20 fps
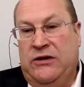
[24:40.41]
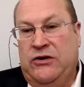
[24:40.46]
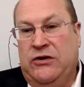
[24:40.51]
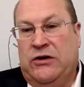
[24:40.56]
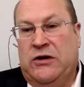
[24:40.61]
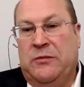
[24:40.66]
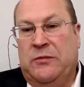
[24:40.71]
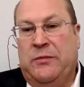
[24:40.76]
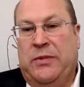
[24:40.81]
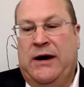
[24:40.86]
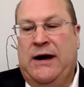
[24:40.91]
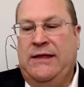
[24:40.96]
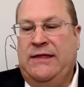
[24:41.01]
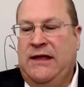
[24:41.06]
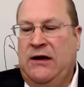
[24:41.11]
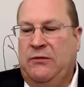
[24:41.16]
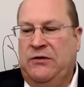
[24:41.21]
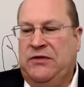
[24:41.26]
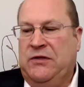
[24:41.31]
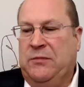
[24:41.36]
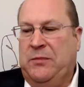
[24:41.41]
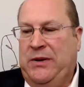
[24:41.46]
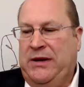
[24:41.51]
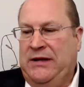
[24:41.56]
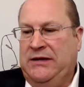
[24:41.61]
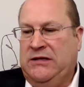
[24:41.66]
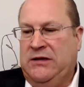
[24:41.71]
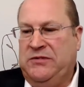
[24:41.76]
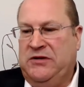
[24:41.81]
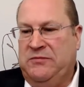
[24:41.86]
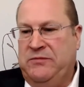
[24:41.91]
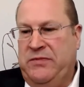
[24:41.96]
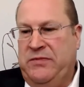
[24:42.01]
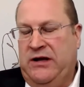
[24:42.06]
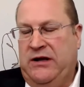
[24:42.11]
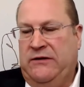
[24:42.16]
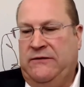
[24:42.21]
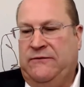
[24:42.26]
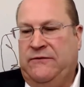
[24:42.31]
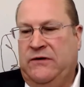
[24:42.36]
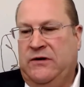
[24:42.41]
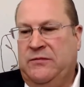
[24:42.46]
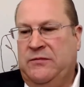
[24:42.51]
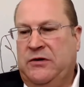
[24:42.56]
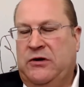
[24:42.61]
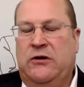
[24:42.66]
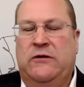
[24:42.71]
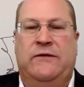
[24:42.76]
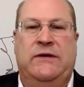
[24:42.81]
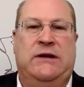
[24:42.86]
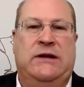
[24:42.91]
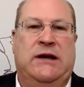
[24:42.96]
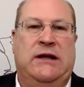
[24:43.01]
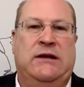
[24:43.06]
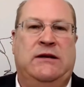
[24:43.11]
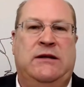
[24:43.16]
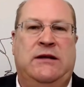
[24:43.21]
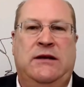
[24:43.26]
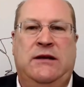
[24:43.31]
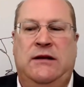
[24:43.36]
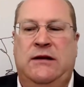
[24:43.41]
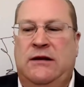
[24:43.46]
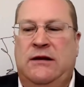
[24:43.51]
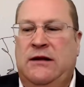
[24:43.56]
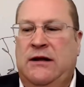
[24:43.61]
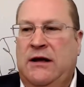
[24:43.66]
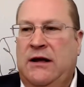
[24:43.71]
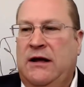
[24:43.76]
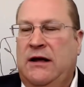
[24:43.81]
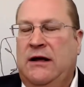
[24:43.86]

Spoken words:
And you combine that with the pent up demand from COVID-19,